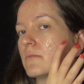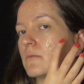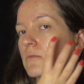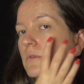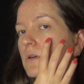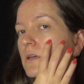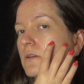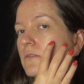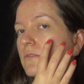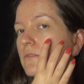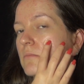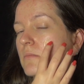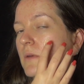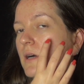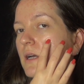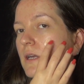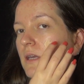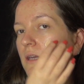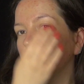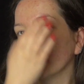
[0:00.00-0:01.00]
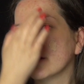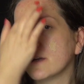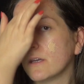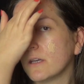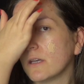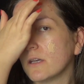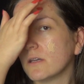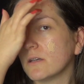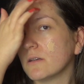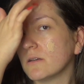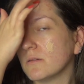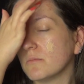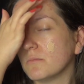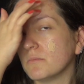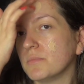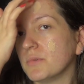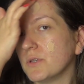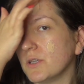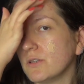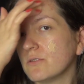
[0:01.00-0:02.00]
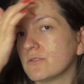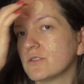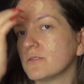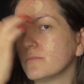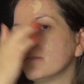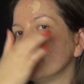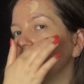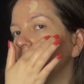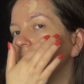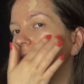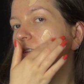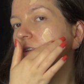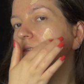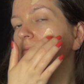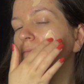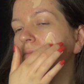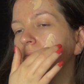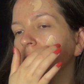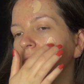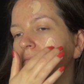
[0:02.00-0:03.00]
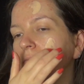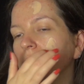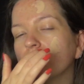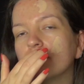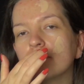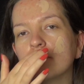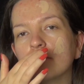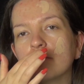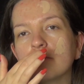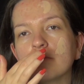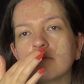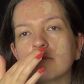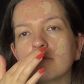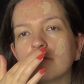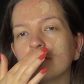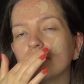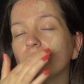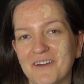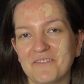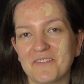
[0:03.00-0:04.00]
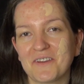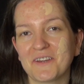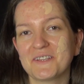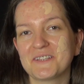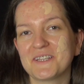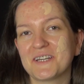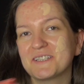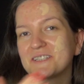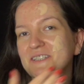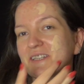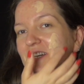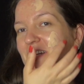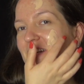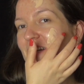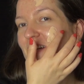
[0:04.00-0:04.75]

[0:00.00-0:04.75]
with my beauty blender. I think that